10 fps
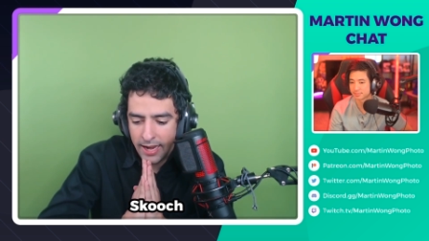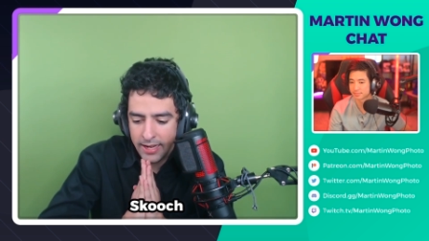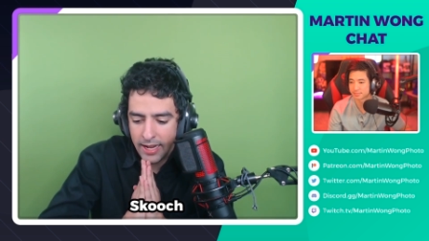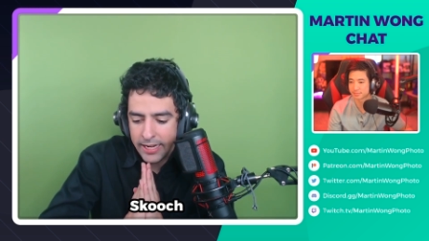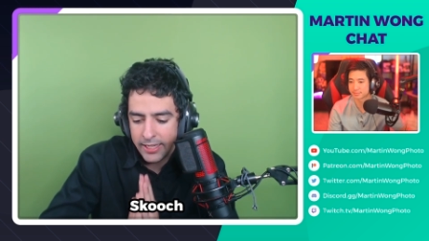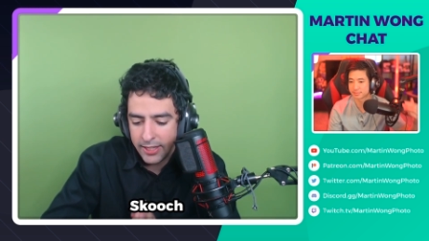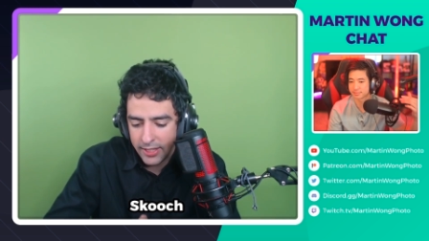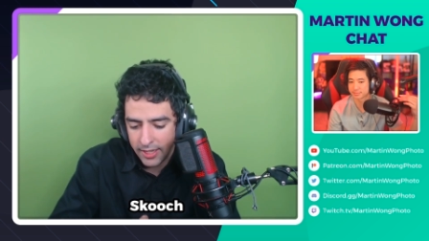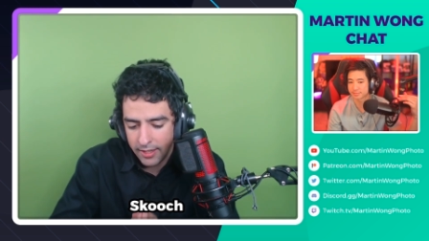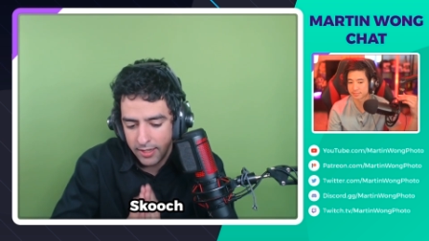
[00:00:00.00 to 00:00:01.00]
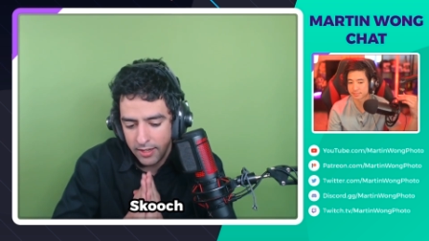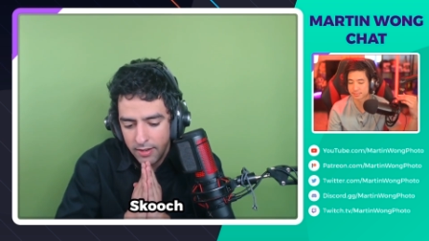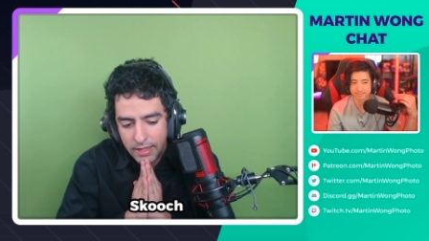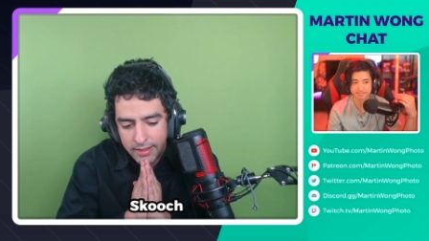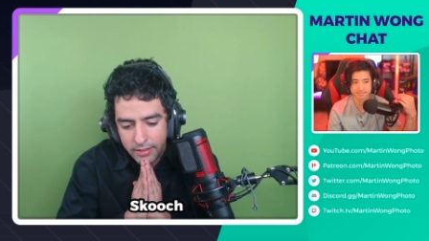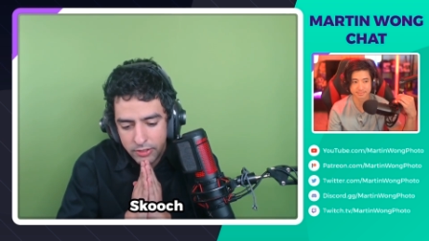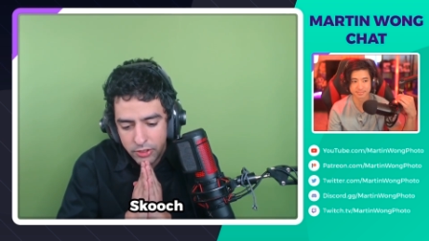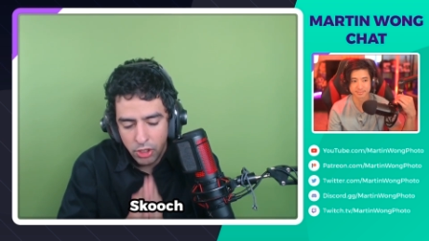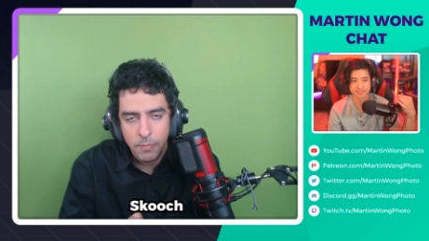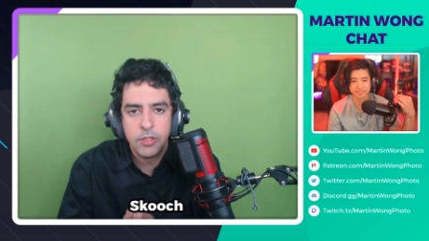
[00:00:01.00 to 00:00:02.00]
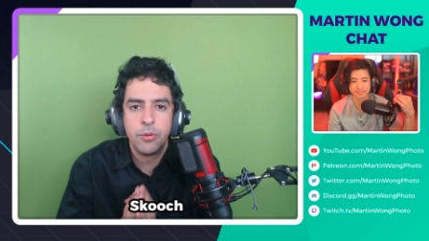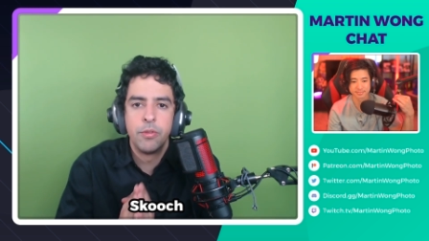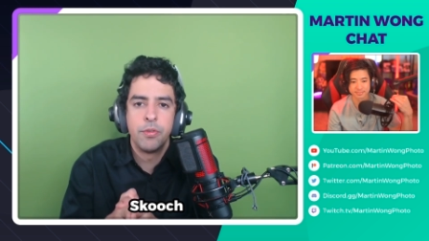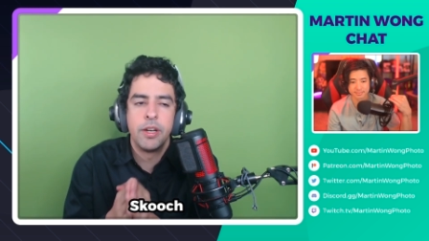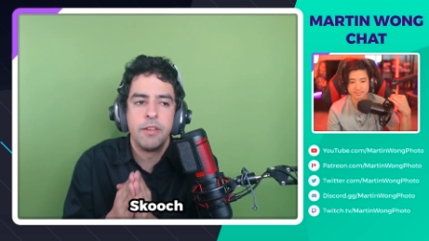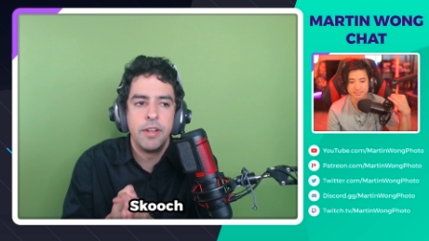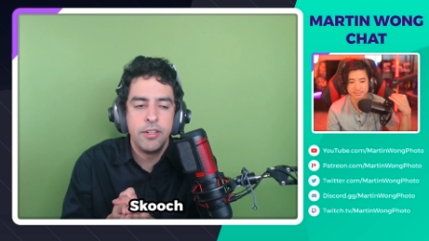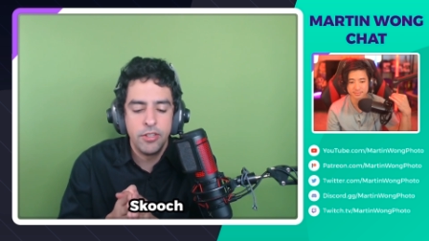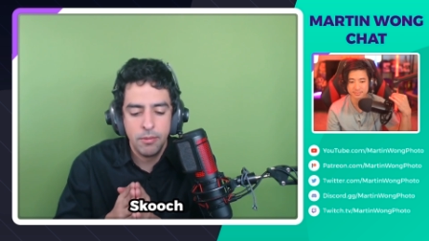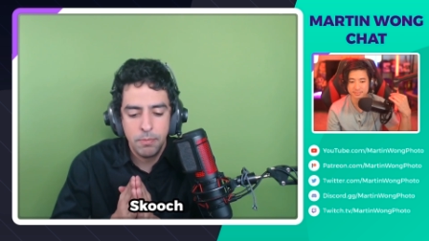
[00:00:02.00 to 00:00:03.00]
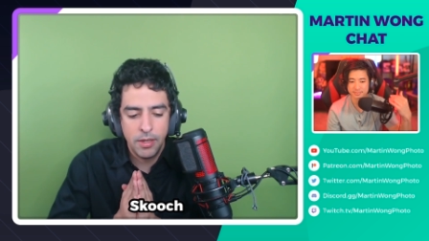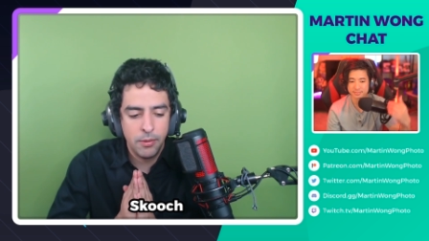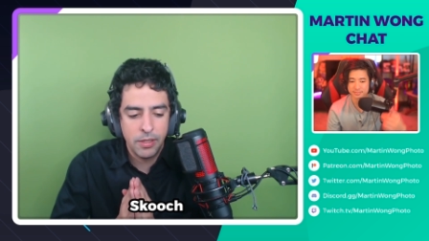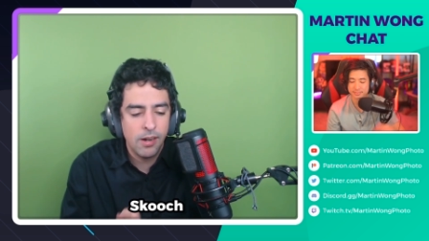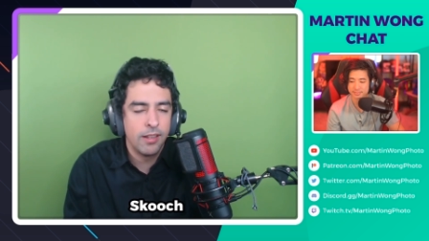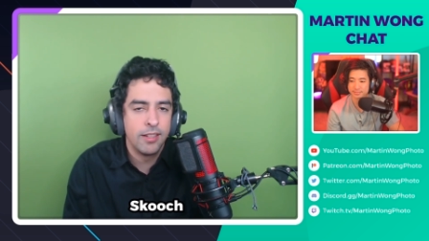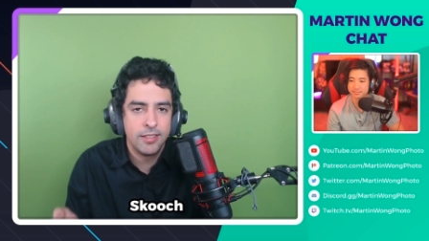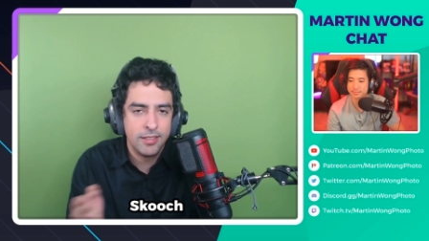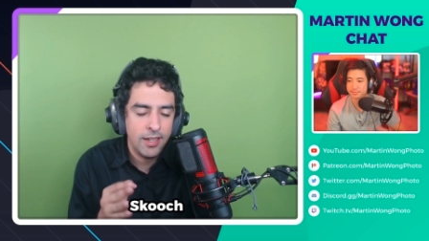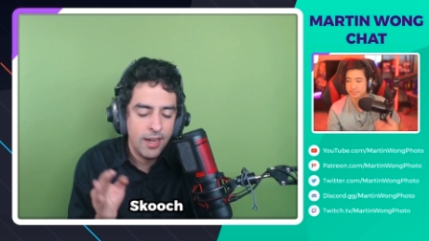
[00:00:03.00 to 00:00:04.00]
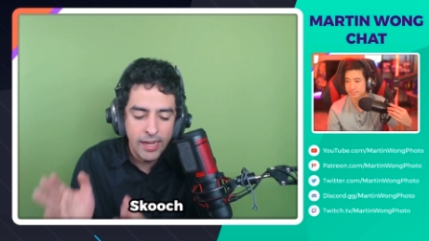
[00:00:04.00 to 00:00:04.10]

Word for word: and I think that there's so much room for innovation, but regardless,